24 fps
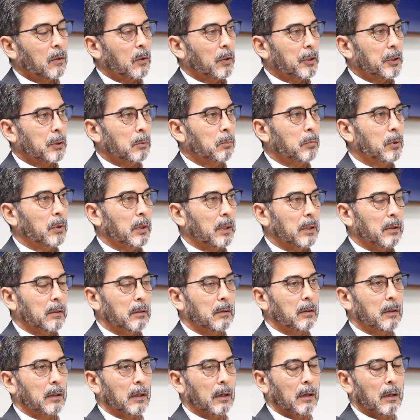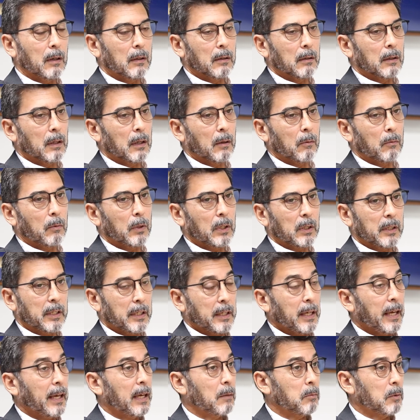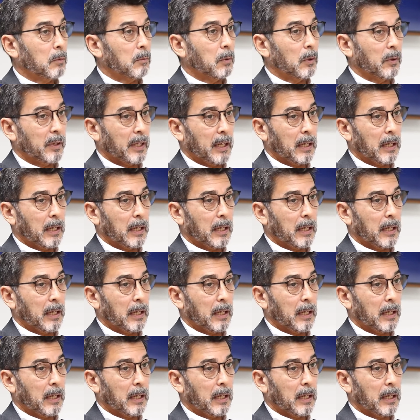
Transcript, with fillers: Or you put uh, a really capable